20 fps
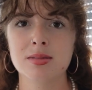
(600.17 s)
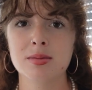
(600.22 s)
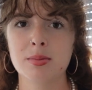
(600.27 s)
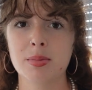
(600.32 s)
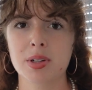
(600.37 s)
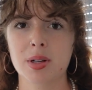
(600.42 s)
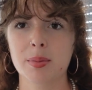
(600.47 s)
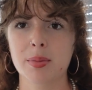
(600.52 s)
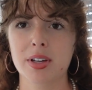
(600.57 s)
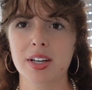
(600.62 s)

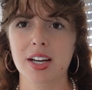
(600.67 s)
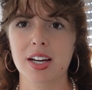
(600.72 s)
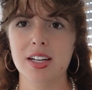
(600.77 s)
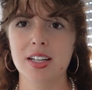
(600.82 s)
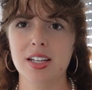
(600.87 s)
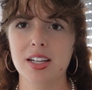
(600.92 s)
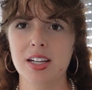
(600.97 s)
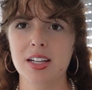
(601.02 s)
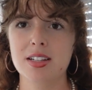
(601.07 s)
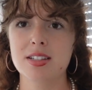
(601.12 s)
But I'm like, I
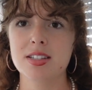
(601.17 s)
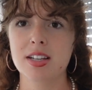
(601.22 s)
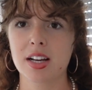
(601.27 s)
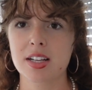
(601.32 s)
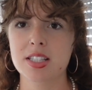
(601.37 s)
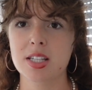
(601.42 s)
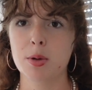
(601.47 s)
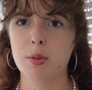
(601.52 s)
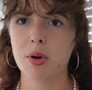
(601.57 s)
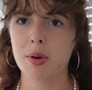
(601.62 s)
need
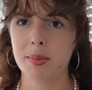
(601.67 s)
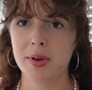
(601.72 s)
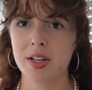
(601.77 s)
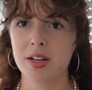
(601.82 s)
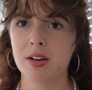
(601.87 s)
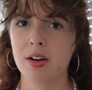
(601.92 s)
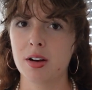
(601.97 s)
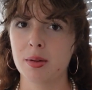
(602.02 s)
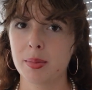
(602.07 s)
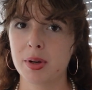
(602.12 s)
sexy
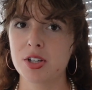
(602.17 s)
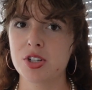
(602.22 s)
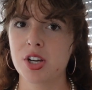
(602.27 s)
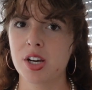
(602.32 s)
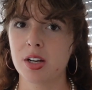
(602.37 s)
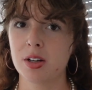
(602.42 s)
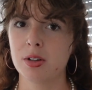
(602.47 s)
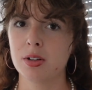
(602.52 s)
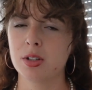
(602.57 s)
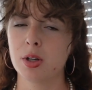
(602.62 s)
women on my
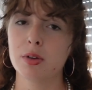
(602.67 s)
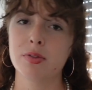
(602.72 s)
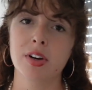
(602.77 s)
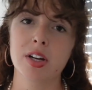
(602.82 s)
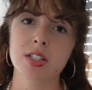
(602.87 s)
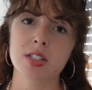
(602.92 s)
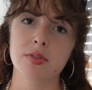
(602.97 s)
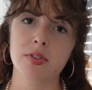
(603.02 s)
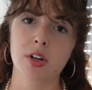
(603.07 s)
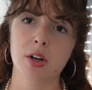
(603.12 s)
channel. No
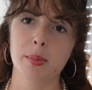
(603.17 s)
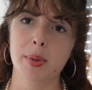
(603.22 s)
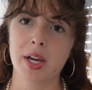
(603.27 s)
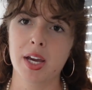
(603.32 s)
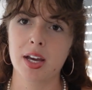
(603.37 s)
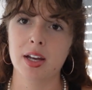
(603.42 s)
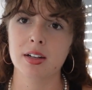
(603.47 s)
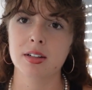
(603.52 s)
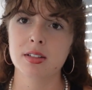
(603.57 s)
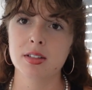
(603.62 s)
offense if you're a
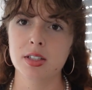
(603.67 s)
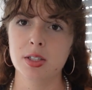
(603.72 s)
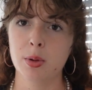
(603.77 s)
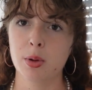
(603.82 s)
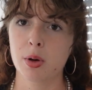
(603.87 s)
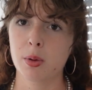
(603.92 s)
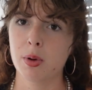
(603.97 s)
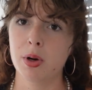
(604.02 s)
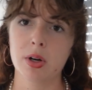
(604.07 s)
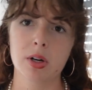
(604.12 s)
man. You
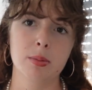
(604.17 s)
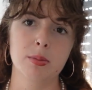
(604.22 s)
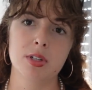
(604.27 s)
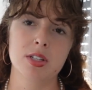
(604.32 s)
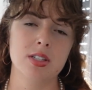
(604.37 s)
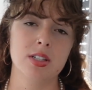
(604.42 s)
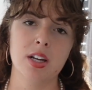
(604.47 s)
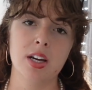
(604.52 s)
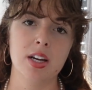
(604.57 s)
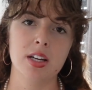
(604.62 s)
are welcome to
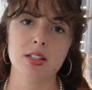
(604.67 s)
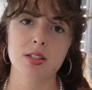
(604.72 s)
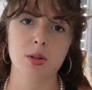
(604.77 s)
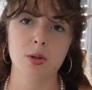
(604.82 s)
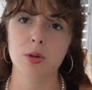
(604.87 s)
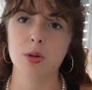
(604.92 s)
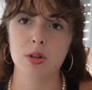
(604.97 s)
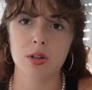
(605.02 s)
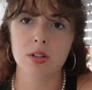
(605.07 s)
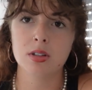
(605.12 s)
stay, it's
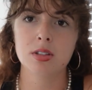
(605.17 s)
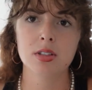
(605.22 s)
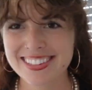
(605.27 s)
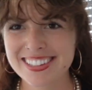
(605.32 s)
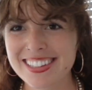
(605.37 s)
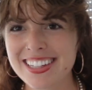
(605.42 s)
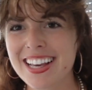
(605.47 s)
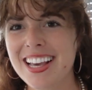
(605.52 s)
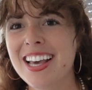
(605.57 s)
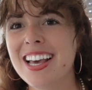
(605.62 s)
cool.
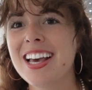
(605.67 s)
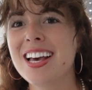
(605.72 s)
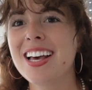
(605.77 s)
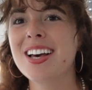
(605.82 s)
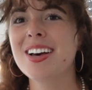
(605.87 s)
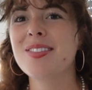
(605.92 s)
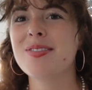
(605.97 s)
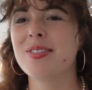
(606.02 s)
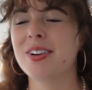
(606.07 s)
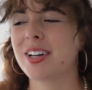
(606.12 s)

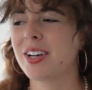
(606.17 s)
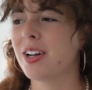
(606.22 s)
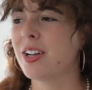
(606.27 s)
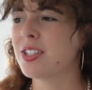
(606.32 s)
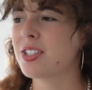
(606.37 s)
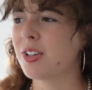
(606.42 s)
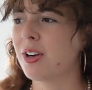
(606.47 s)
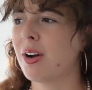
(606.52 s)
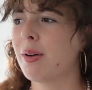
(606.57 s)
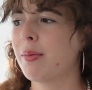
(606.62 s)
But
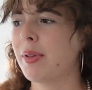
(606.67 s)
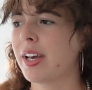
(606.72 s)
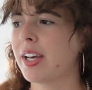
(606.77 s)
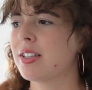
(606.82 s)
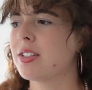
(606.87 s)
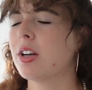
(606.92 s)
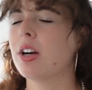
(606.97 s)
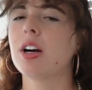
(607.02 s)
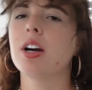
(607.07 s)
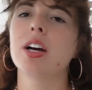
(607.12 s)
also, I'm like,
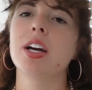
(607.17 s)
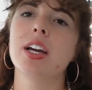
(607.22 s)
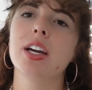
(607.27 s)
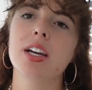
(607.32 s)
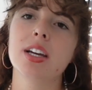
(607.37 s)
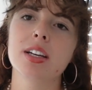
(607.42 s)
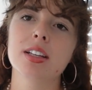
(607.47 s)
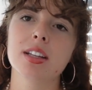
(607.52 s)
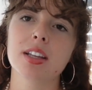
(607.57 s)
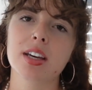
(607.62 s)

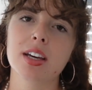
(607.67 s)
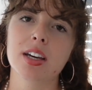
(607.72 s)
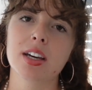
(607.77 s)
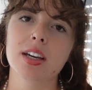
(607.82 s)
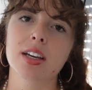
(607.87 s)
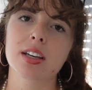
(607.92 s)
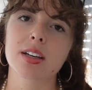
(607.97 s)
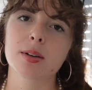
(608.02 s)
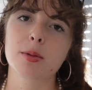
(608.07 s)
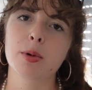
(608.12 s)
sorry,
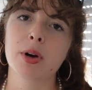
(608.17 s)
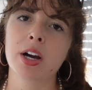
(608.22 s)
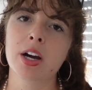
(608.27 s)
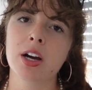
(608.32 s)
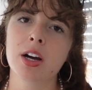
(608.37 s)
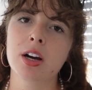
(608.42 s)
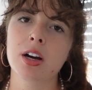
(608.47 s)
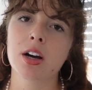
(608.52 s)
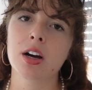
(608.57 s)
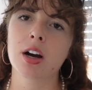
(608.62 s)
like,
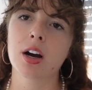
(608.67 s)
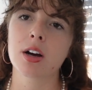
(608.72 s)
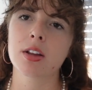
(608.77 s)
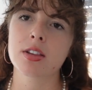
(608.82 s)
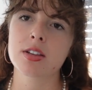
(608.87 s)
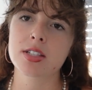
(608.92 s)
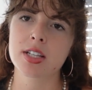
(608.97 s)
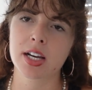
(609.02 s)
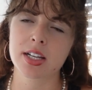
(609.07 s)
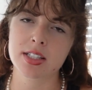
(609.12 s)
where are
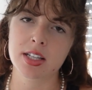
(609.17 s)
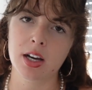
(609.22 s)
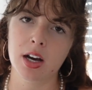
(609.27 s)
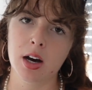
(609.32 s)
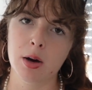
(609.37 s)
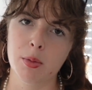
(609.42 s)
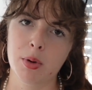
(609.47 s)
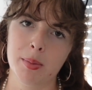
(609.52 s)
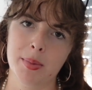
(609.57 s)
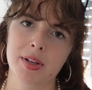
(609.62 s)
the sexy
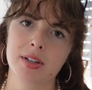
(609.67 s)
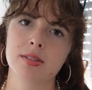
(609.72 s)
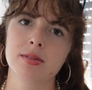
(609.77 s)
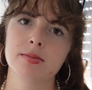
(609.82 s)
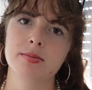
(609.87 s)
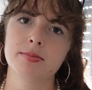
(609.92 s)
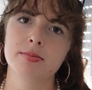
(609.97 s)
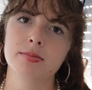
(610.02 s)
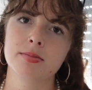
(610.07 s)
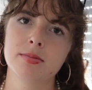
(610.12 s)
hot women?
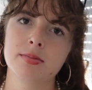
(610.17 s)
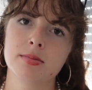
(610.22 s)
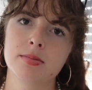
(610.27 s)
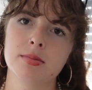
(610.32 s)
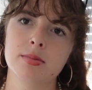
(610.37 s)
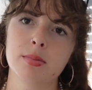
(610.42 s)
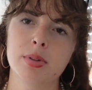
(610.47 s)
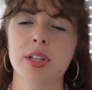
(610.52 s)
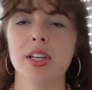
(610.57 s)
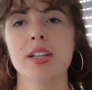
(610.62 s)

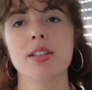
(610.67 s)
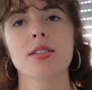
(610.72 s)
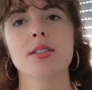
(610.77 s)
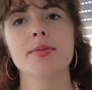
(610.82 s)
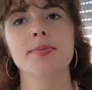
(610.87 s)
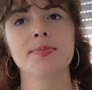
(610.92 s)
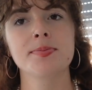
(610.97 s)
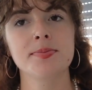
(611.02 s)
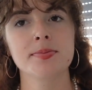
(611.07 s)
Please.